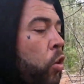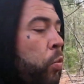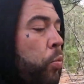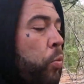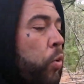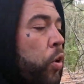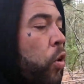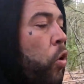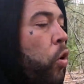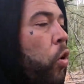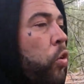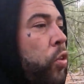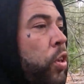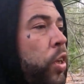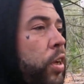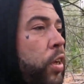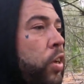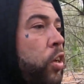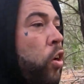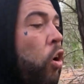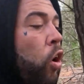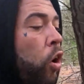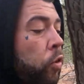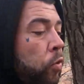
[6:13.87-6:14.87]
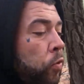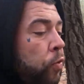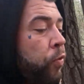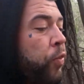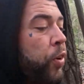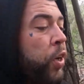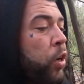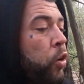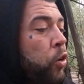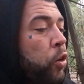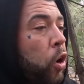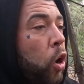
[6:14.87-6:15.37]
But all the cotton
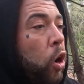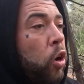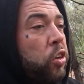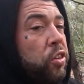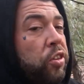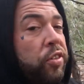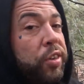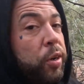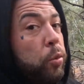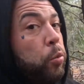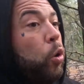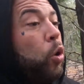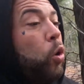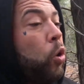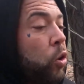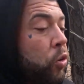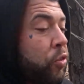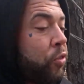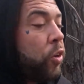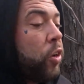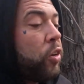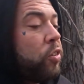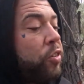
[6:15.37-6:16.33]
field owners that were also